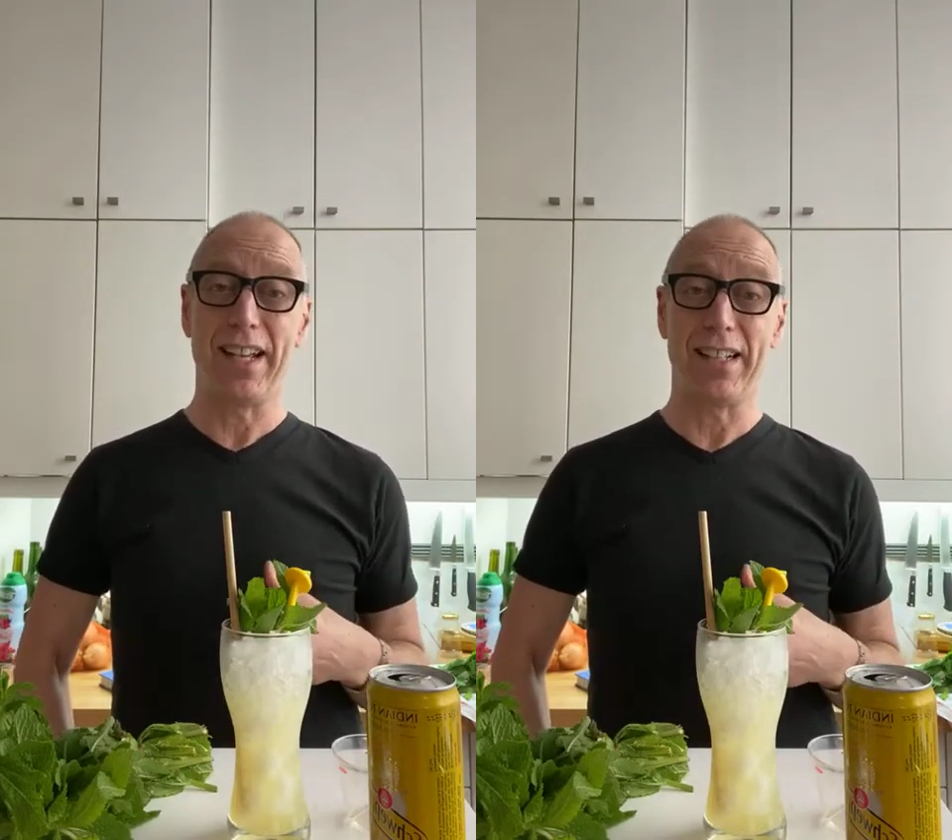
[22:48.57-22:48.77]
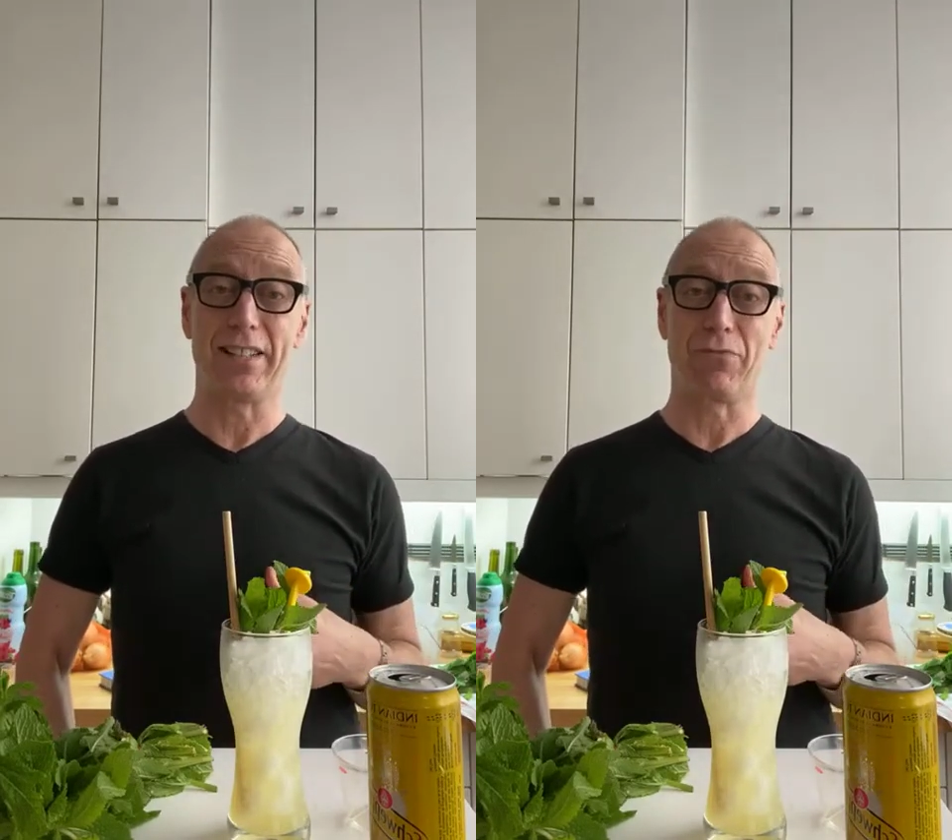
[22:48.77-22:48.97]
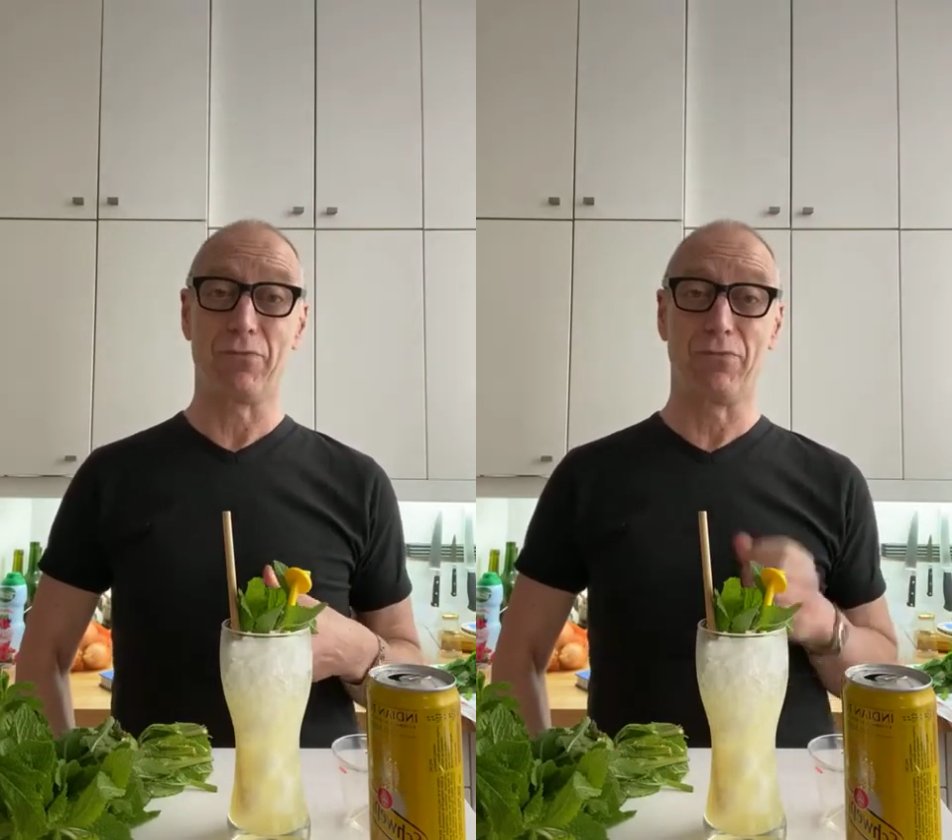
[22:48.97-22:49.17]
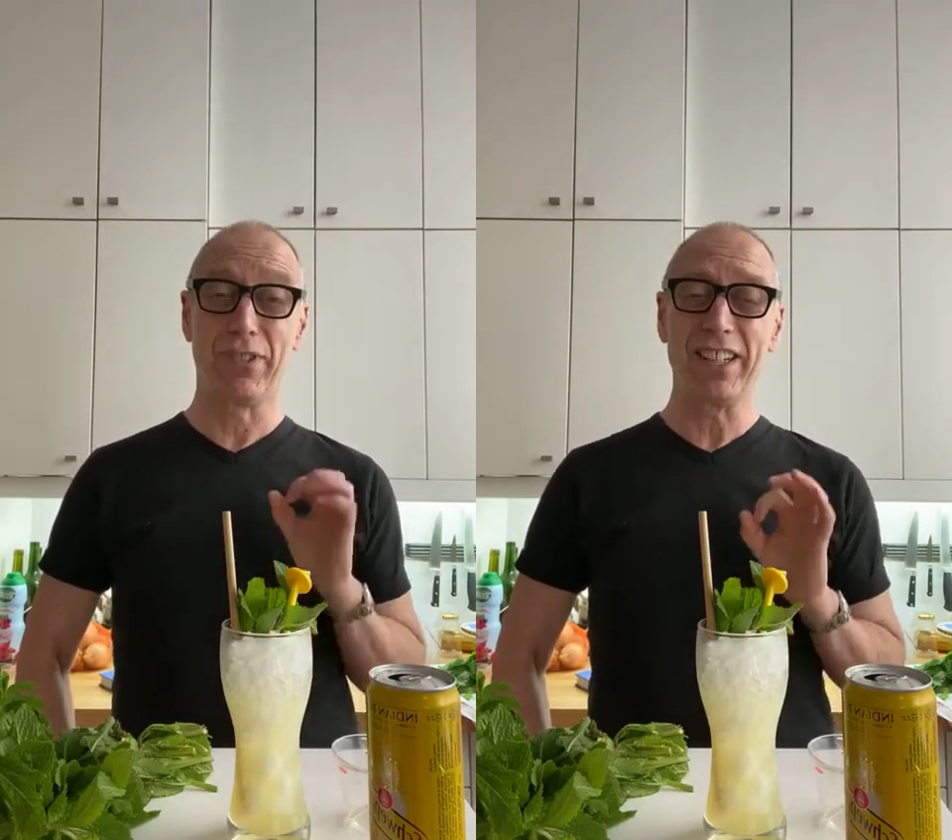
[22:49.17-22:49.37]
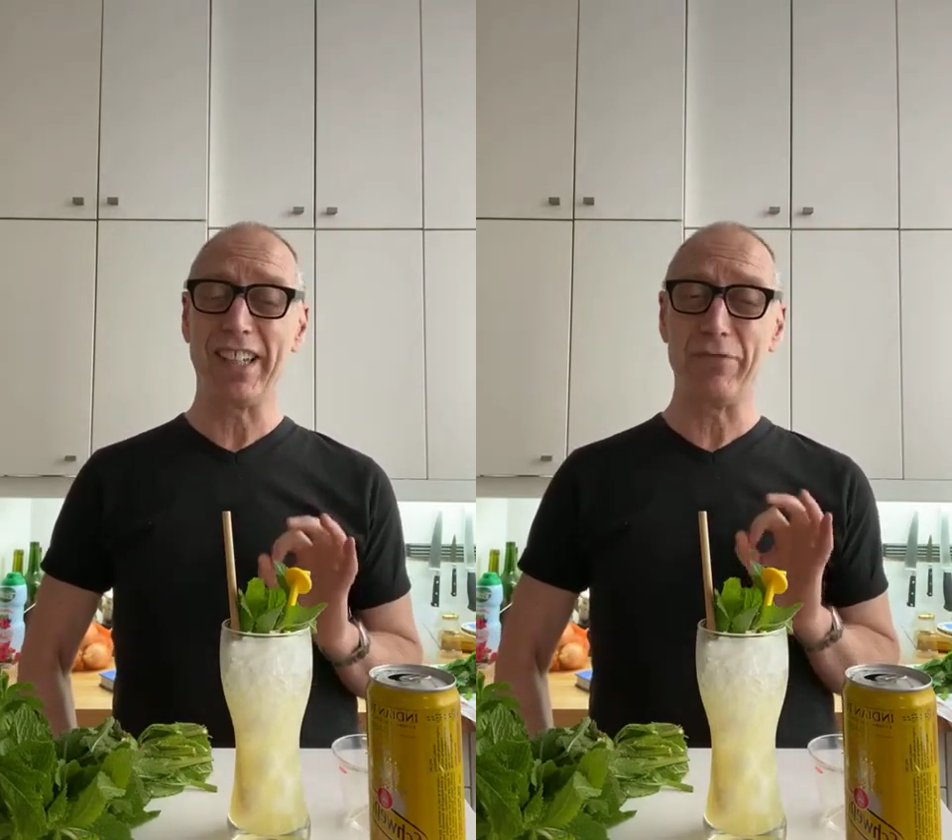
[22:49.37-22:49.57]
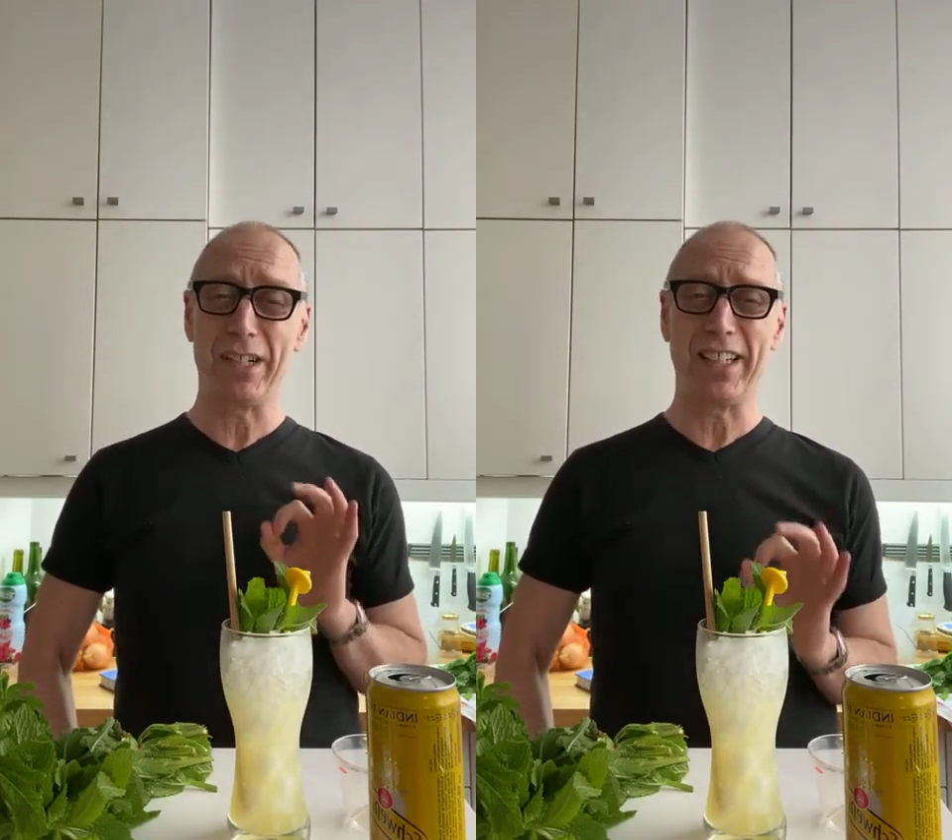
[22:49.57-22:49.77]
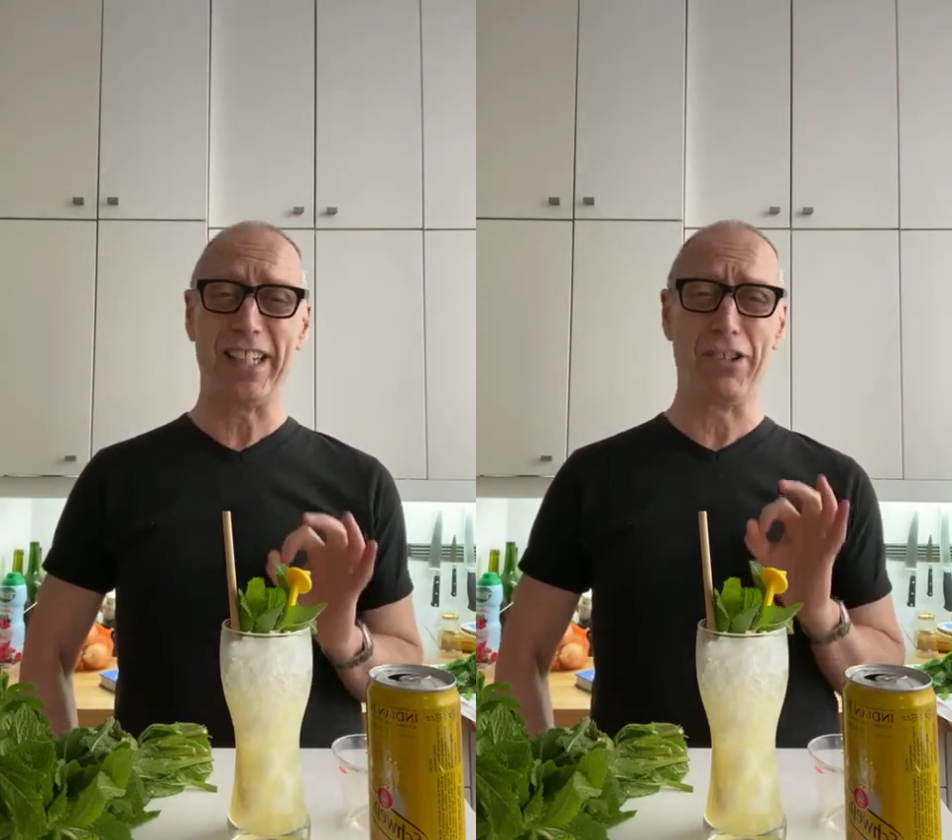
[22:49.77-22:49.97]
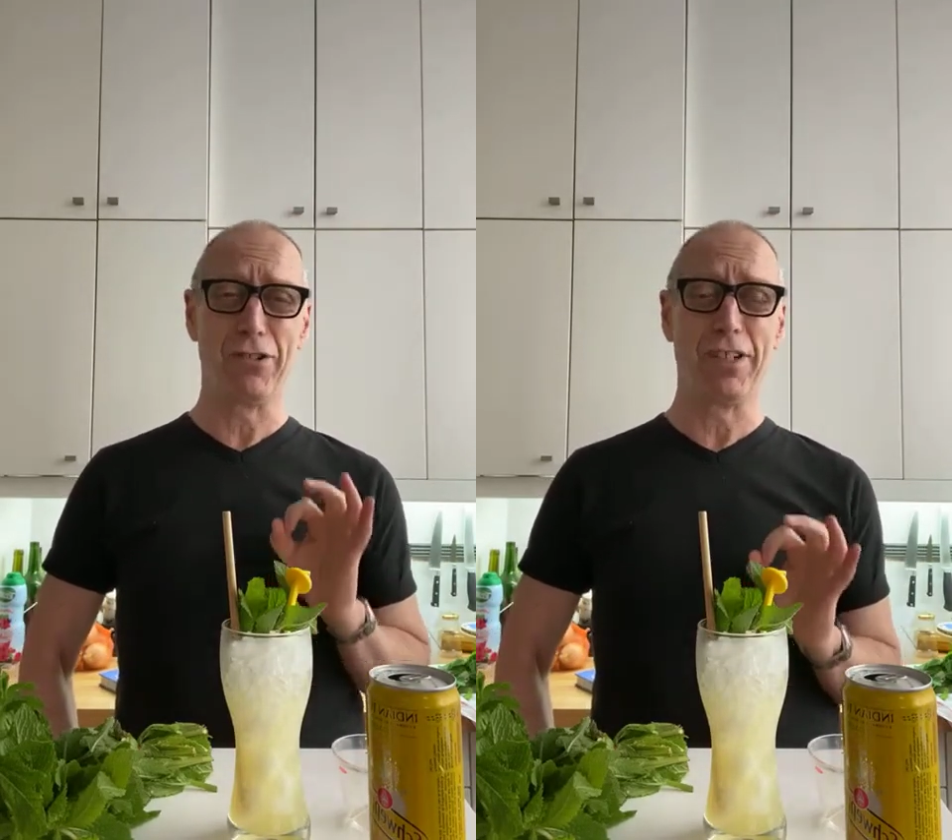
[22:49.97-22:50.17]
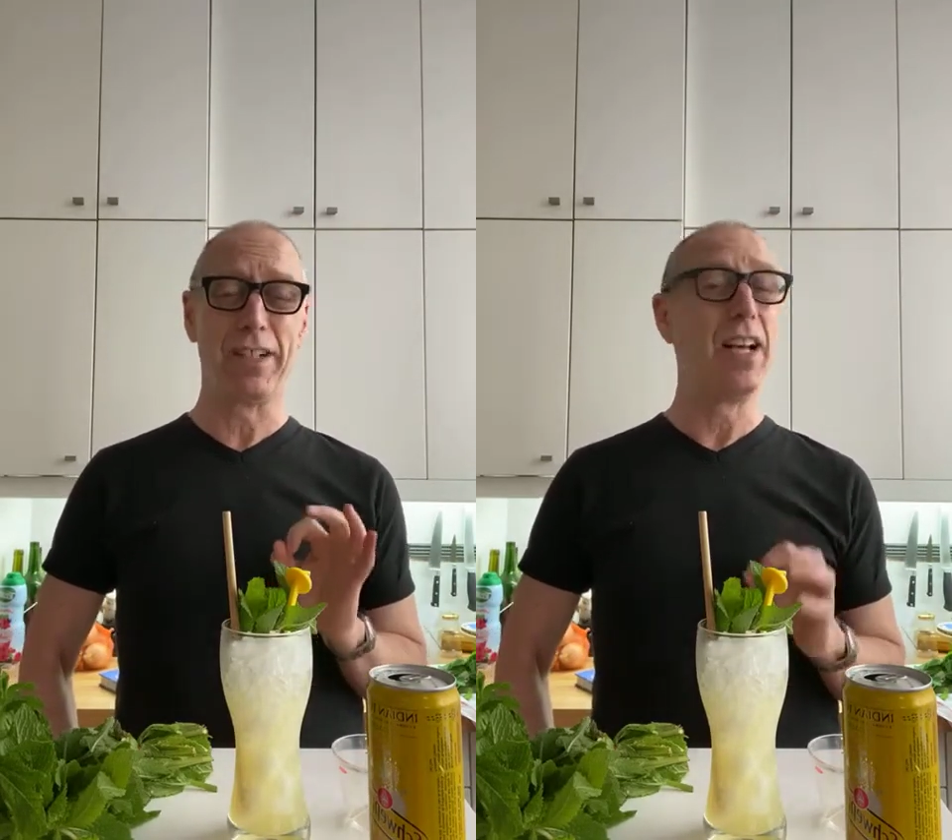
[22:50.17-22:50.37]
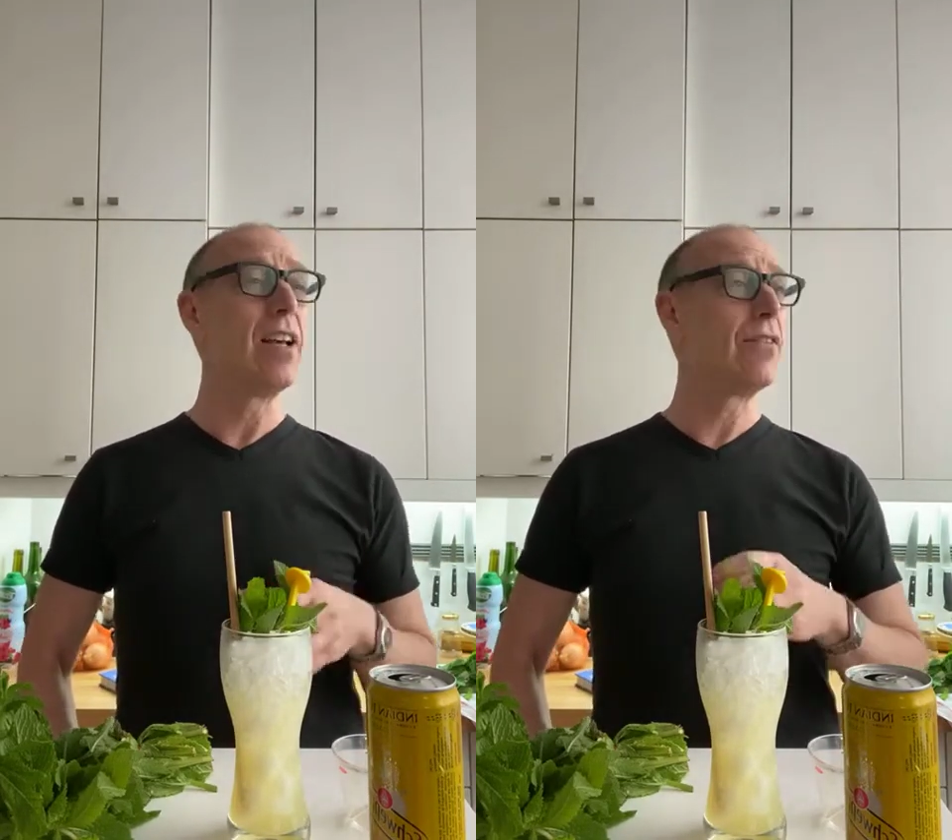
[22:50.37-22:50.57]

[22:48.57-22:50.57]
And it's really, really good.